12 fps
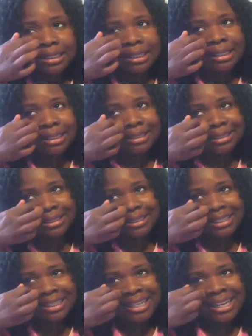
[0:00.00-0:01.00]

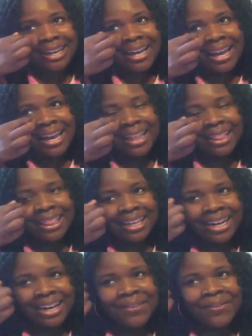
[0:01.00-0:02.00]
And
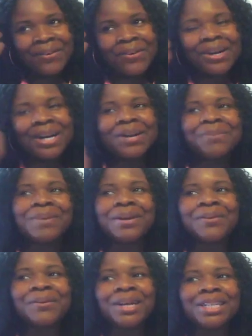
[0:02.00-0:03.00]
then I woke up
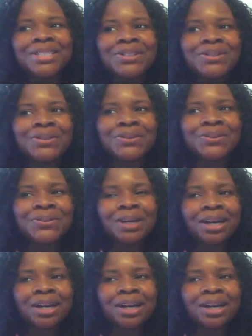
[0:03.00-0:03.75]
and went to